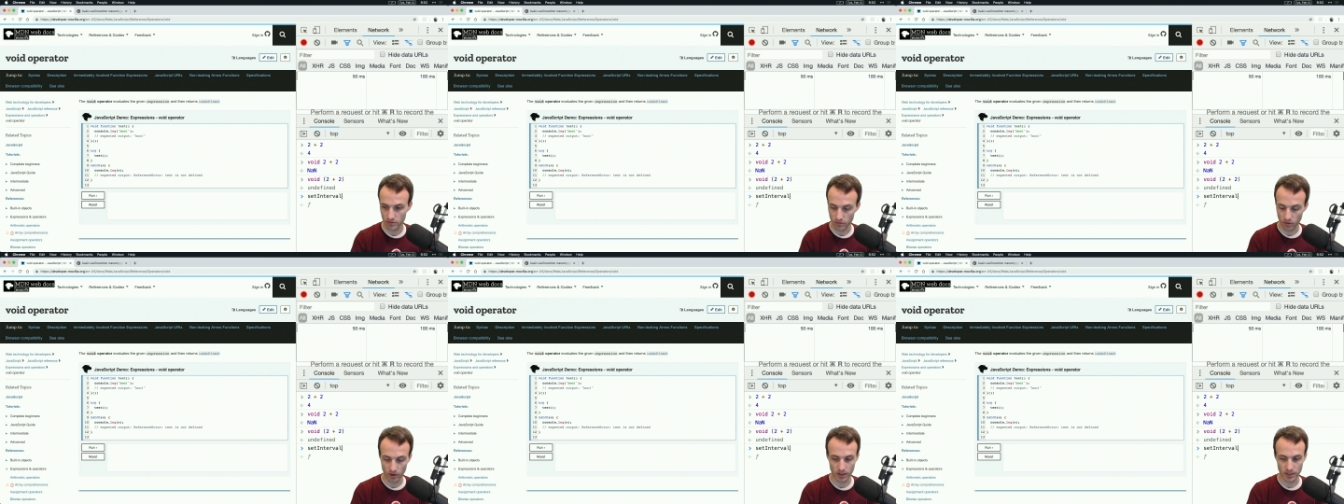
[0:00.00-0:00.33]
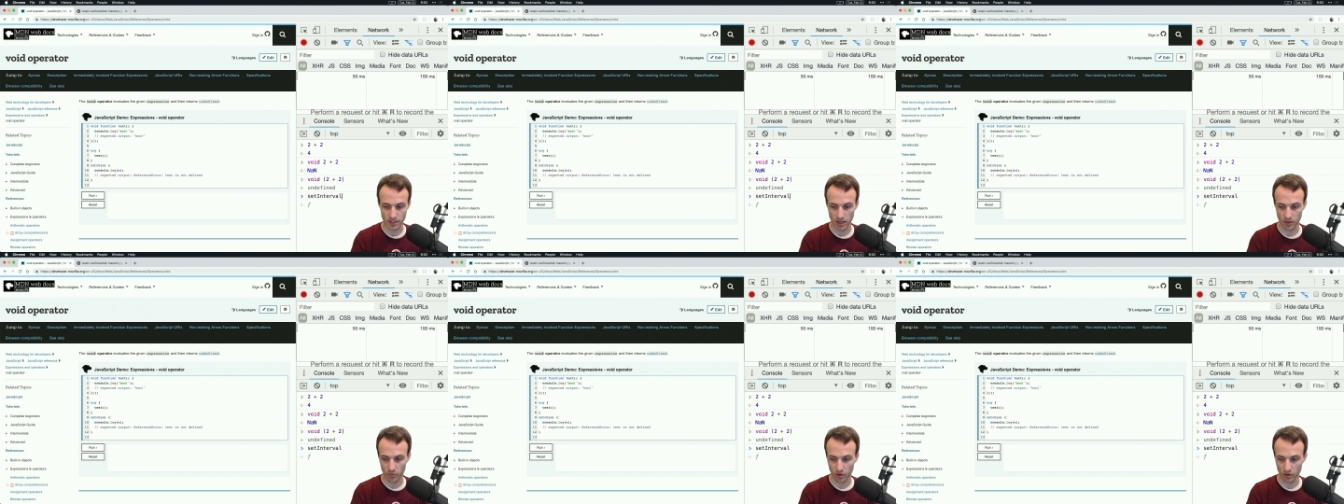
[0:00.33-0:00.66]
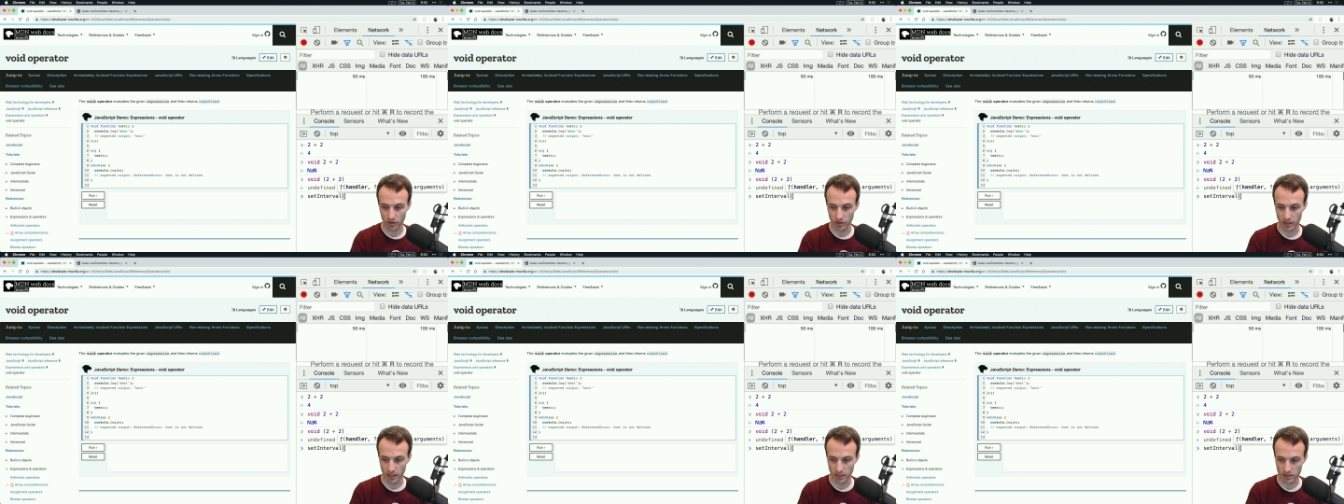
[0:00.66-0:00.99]
for example,
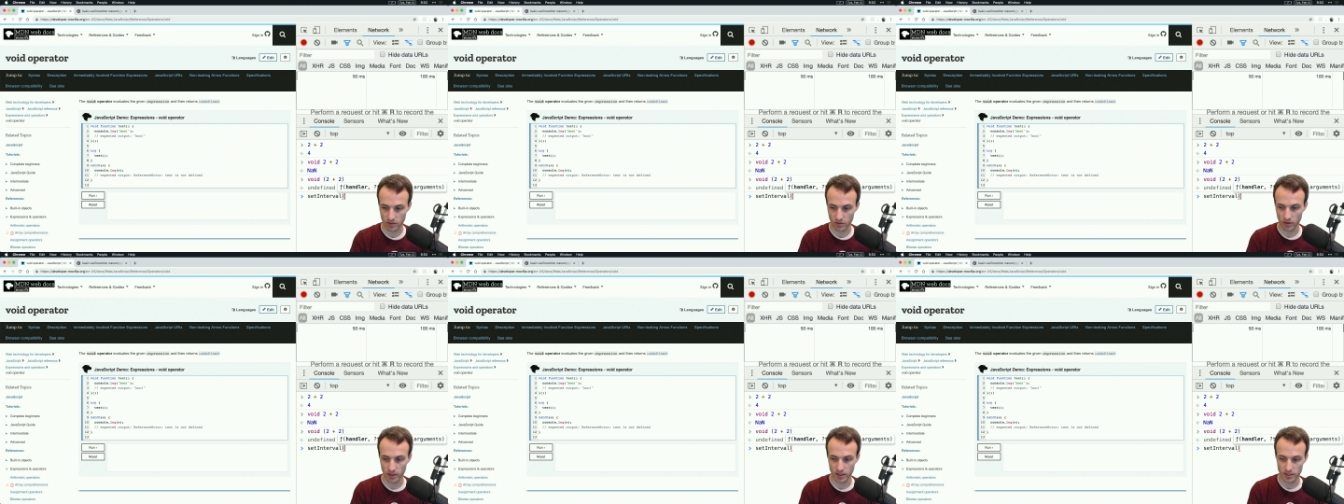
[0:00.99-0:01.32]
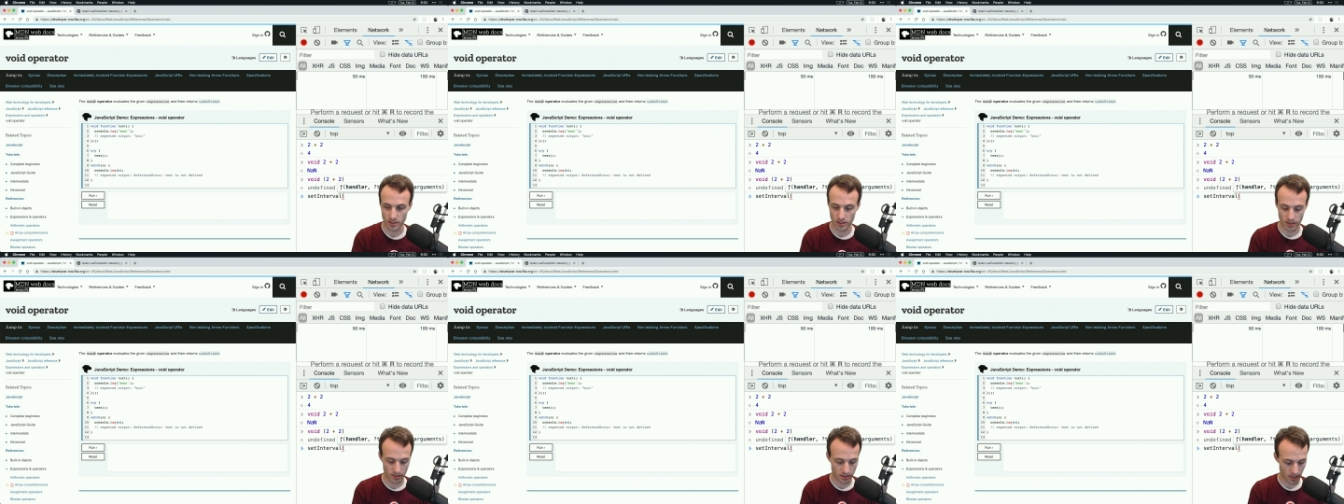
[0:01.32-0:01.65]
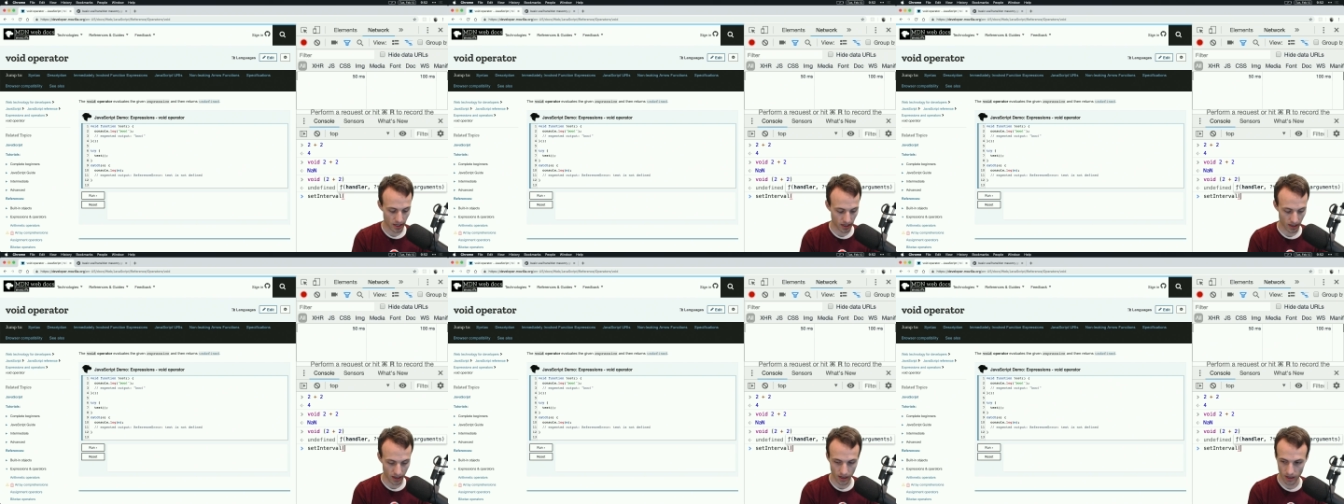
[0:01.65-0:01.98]
and that's going to
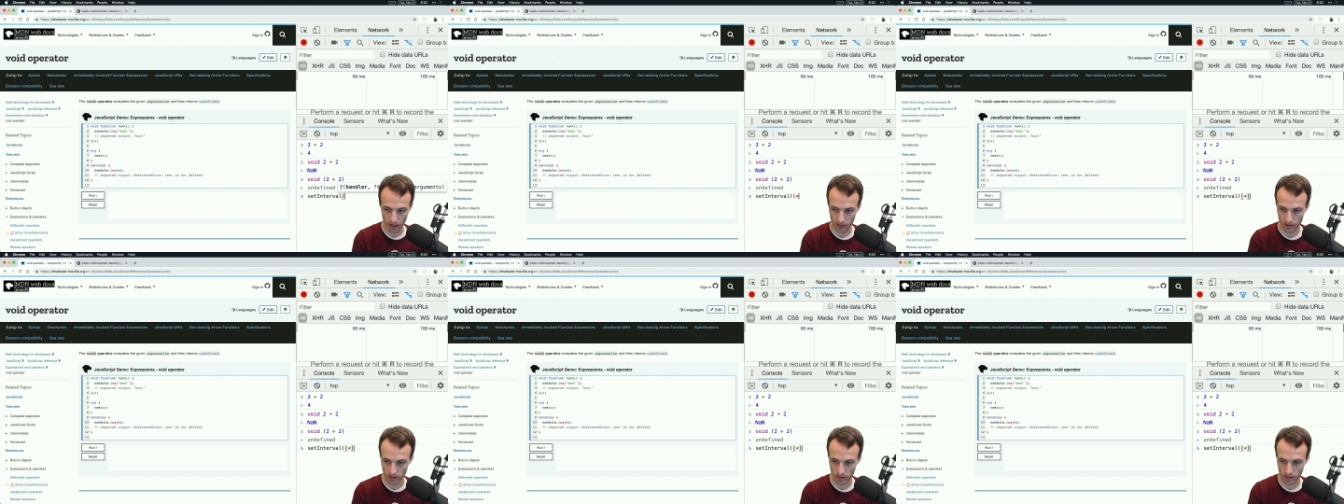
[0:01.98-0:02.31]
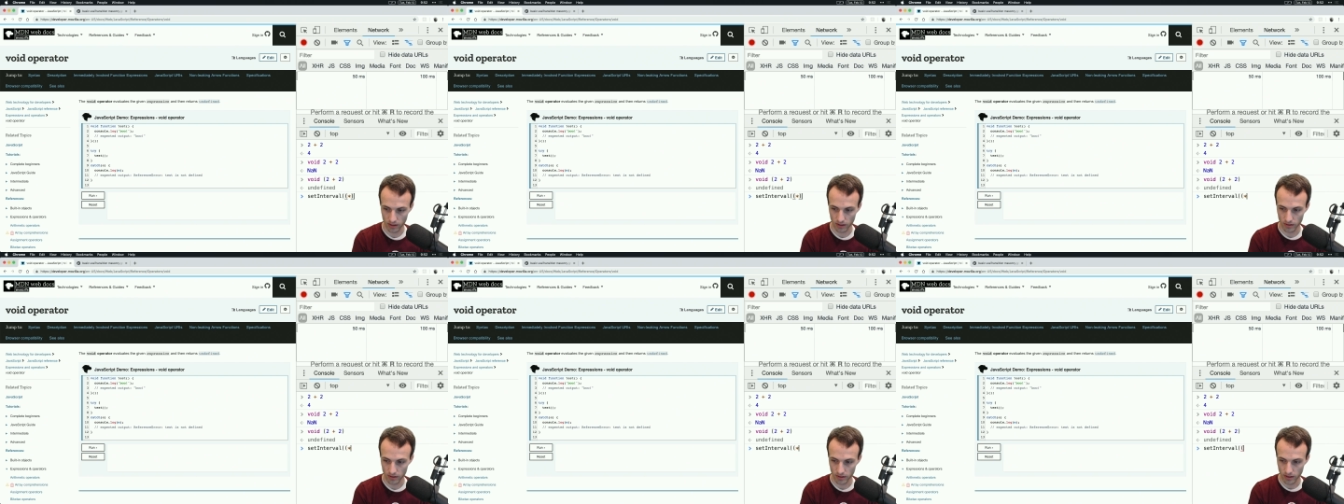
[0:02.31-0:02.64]
take a handler